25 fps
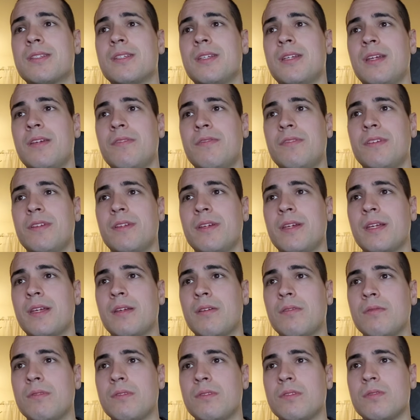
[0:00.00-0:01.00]
and I feel like it
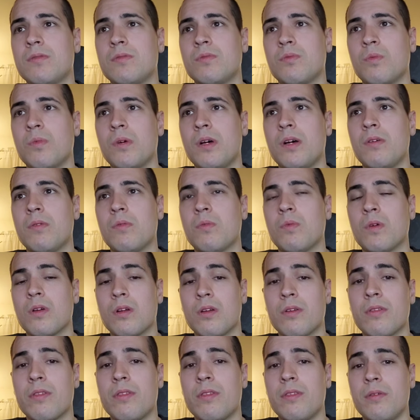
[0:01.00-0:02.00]
was well worth